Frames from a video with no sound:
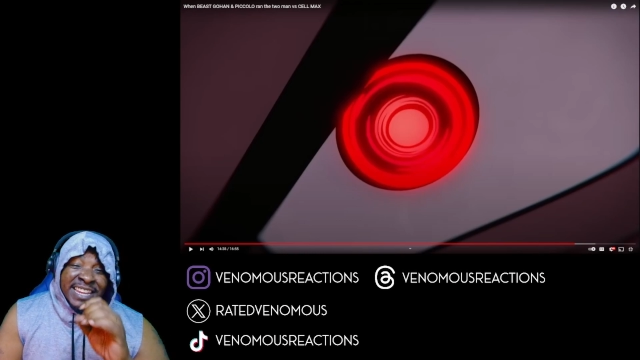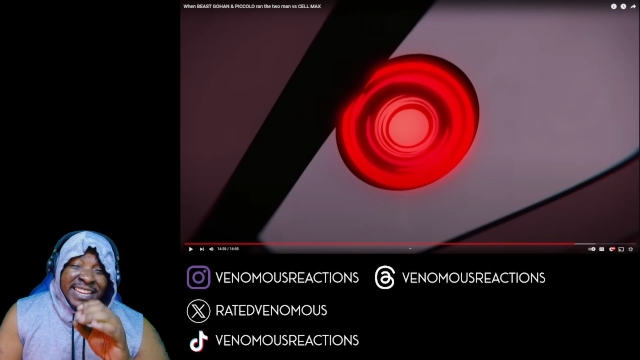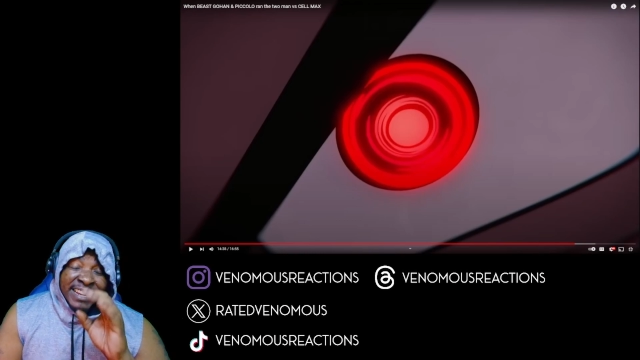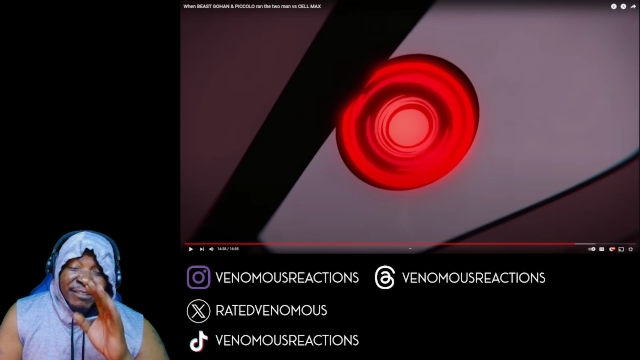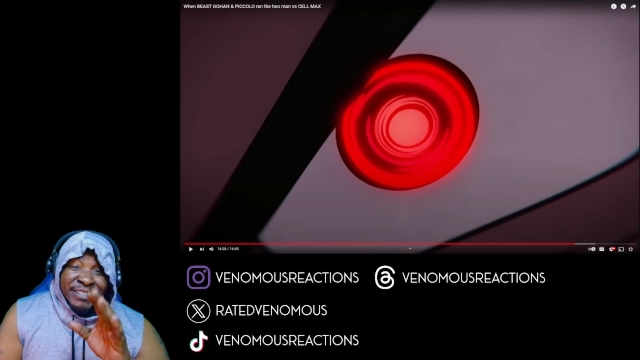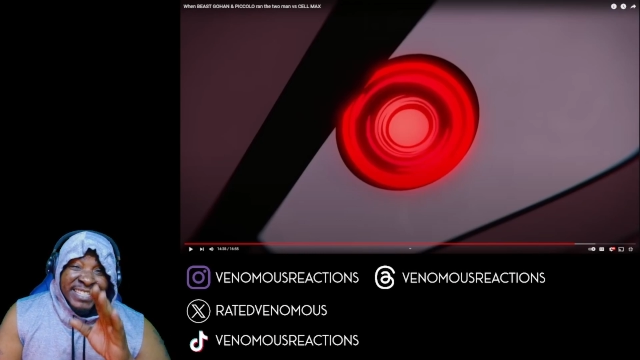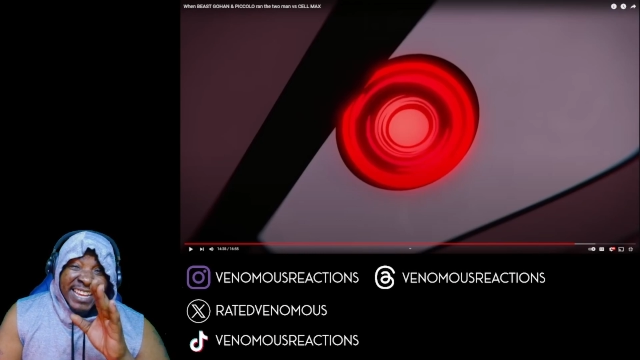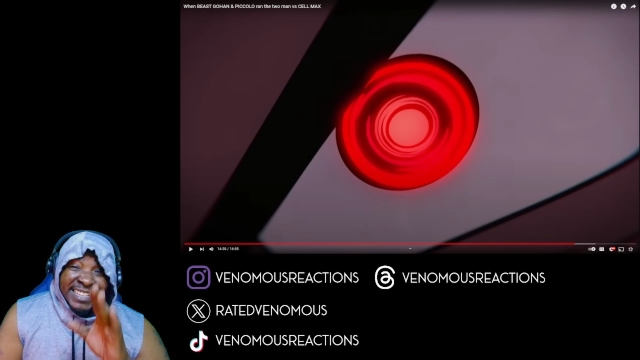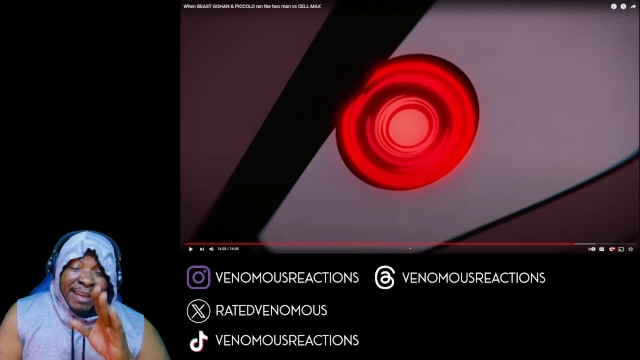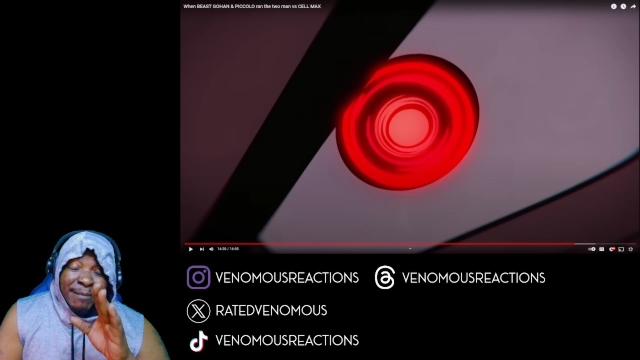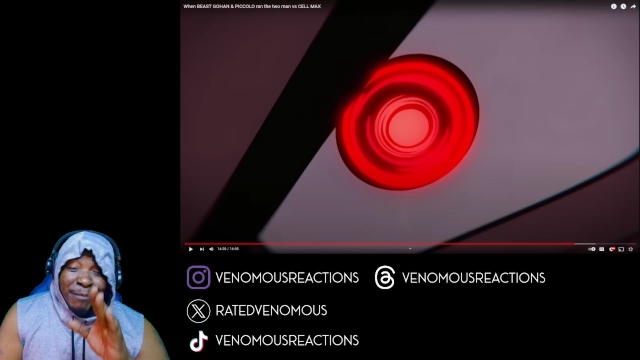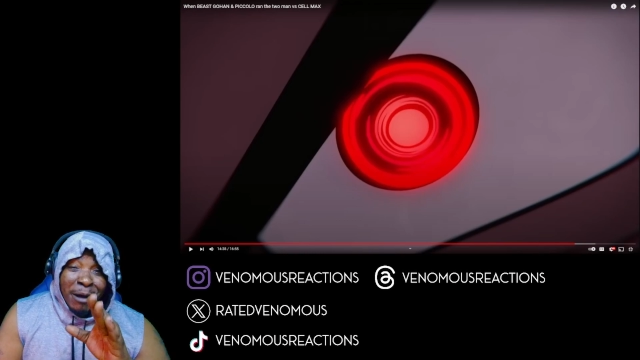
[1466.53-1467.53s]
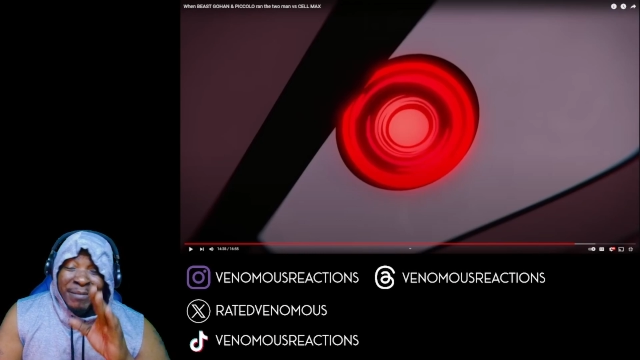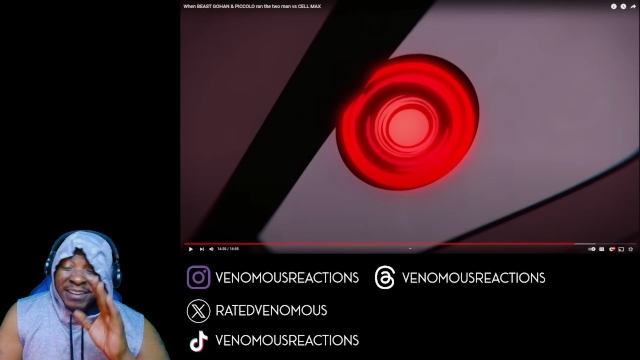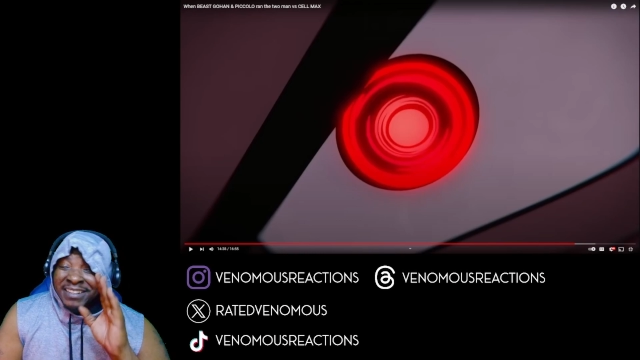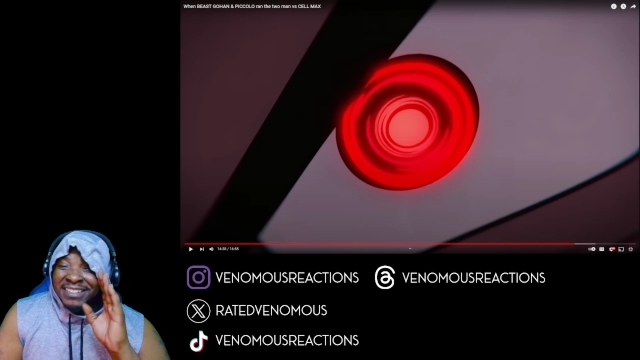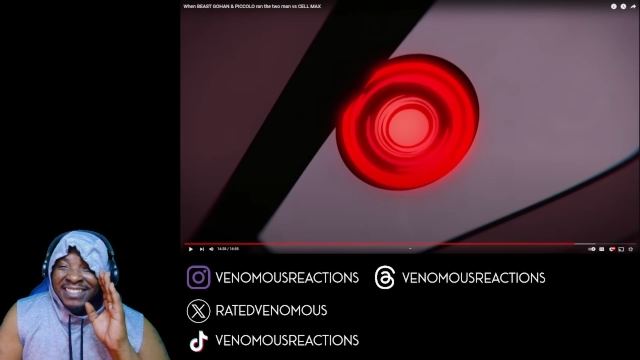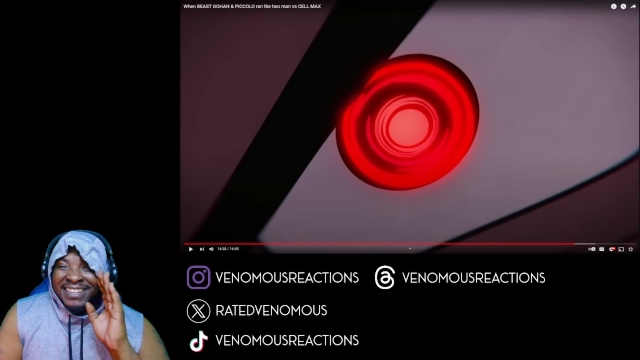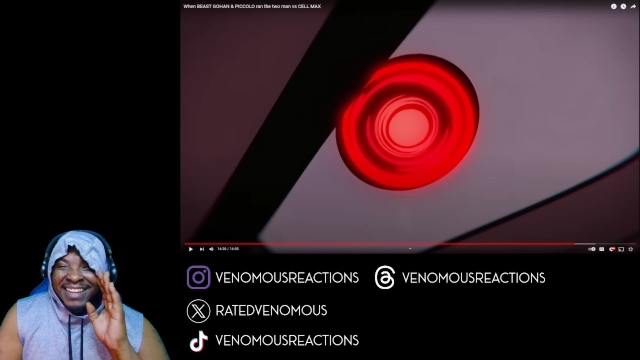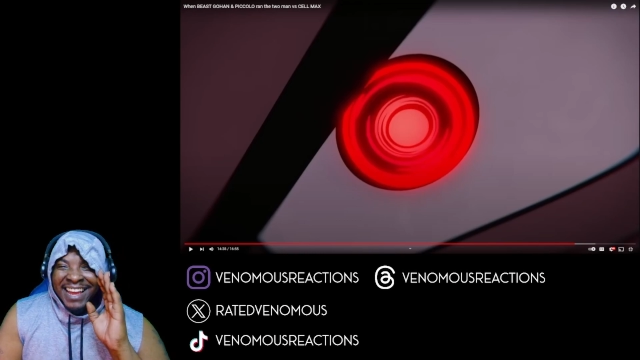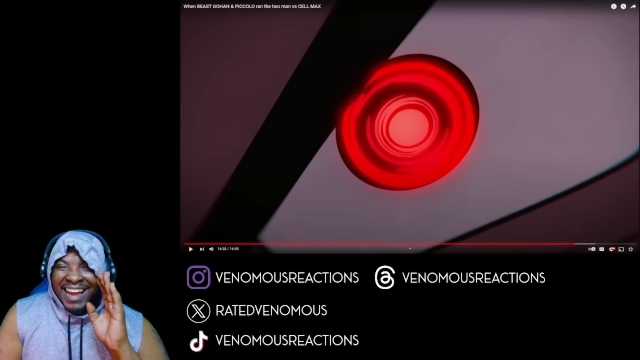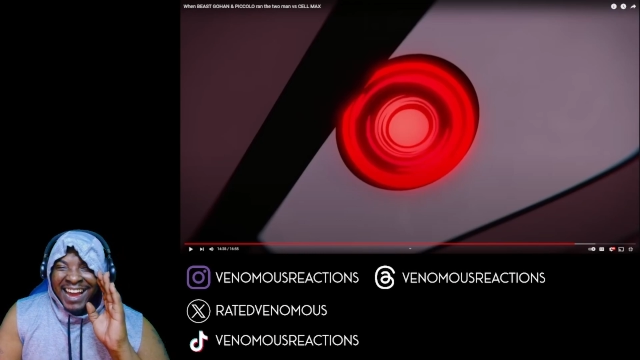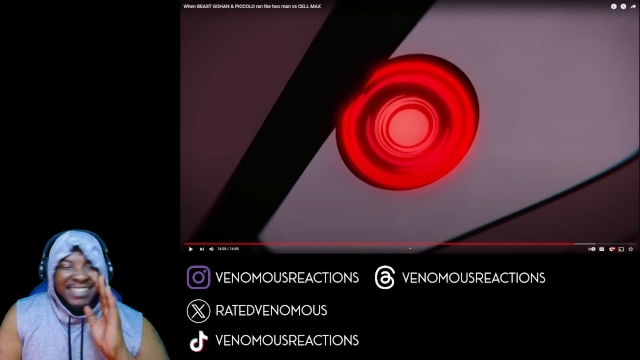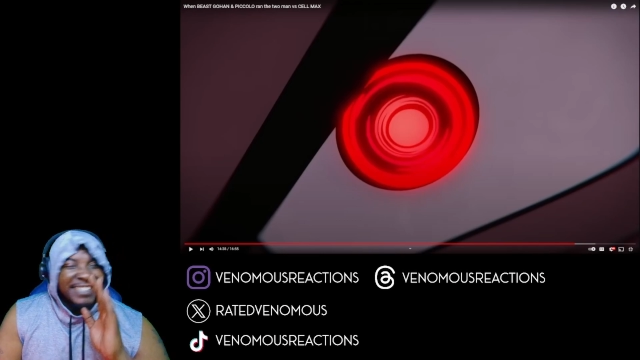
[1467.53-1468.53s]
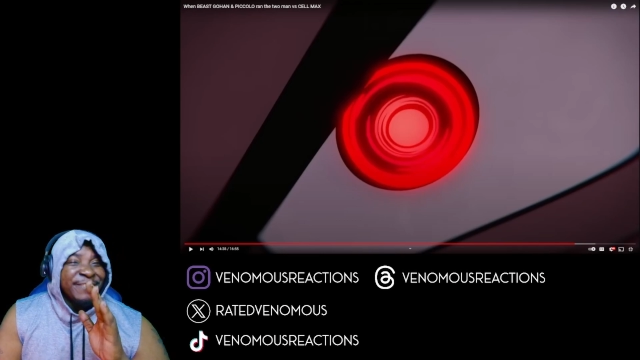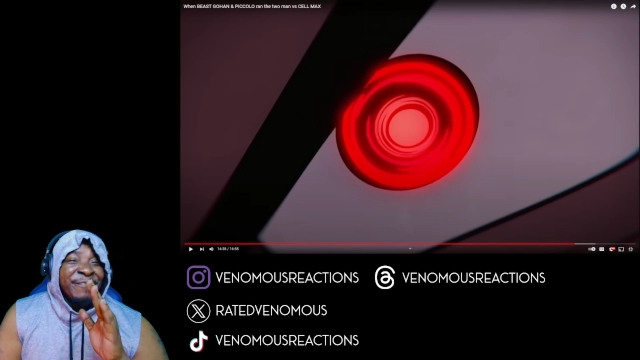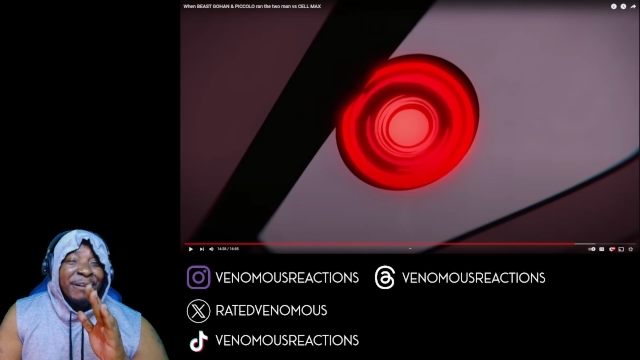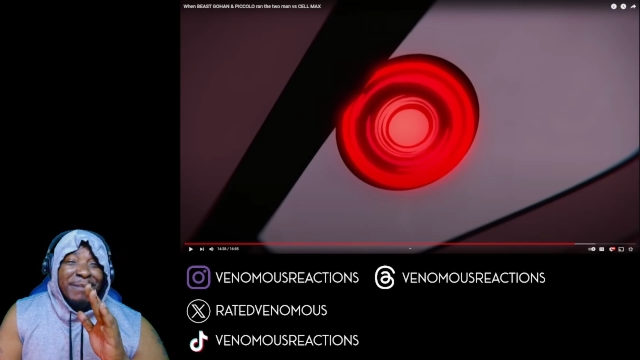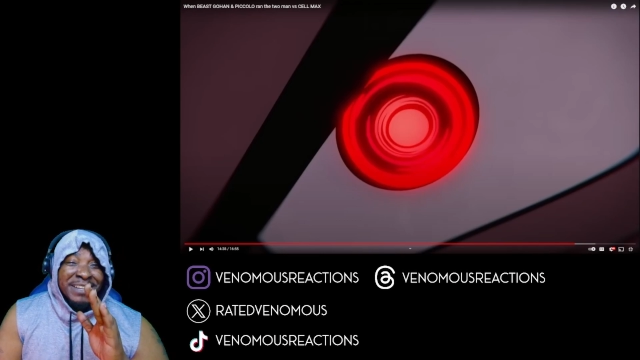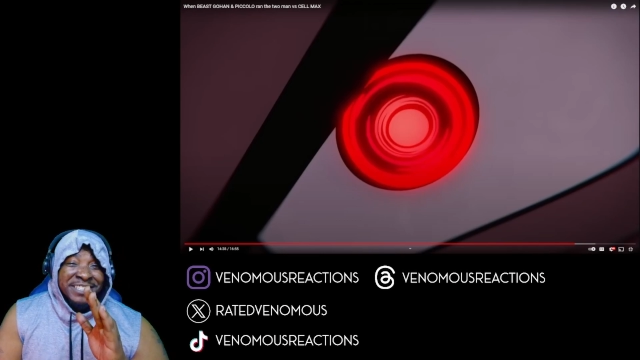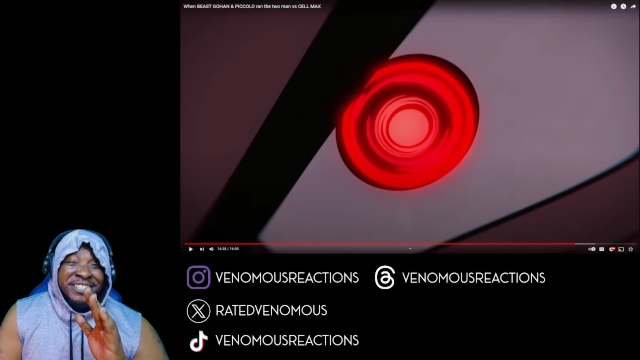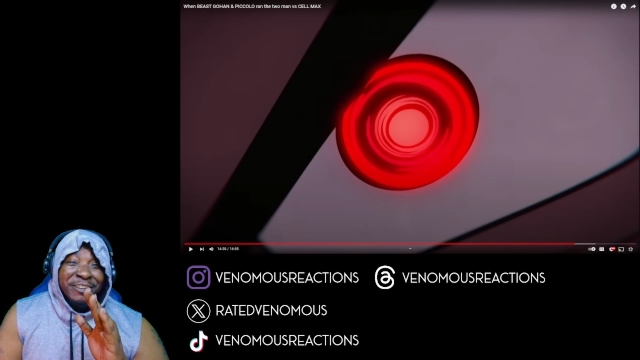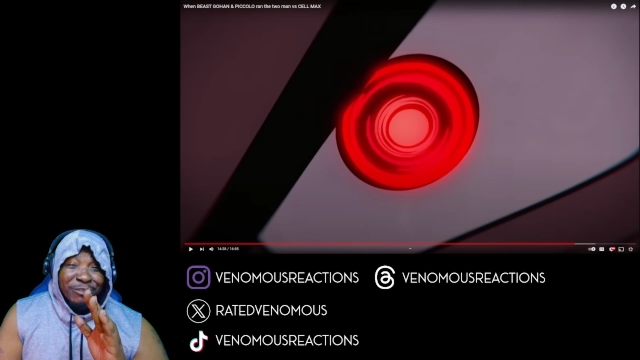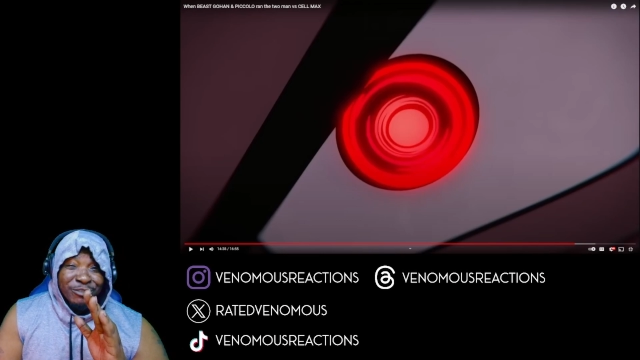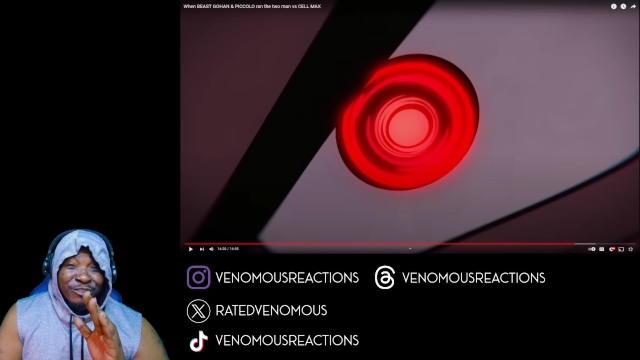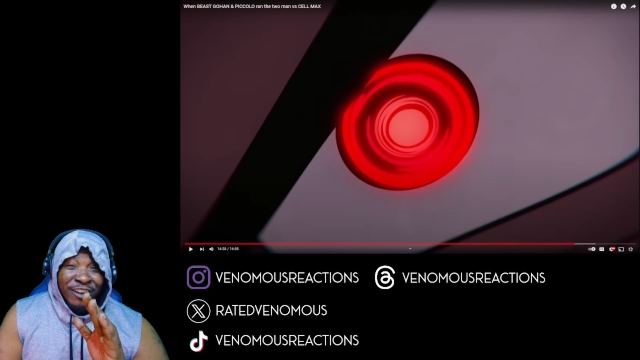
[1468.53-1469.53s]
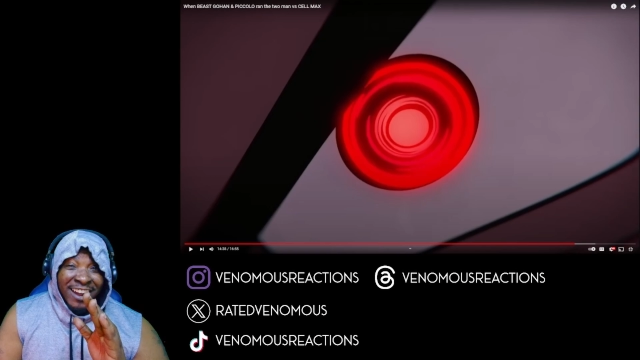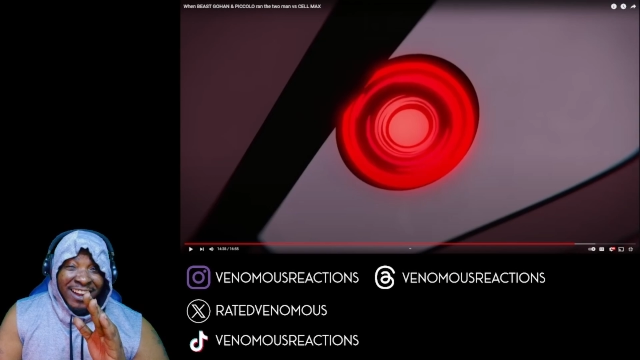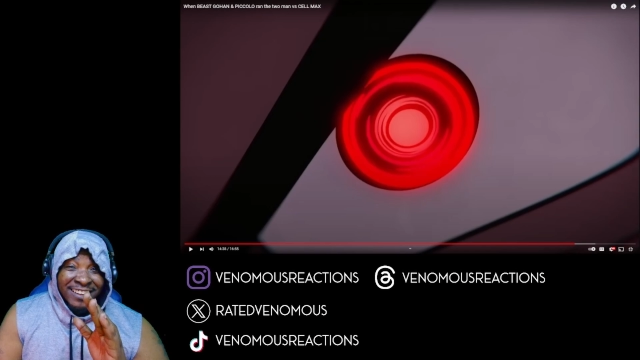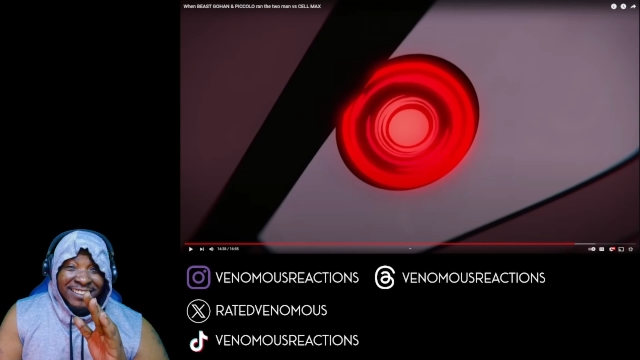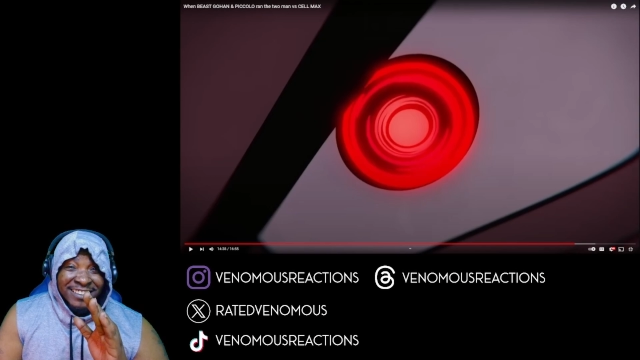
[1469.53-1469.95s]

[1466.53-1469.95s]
it was at that moment I just felt my soul cry.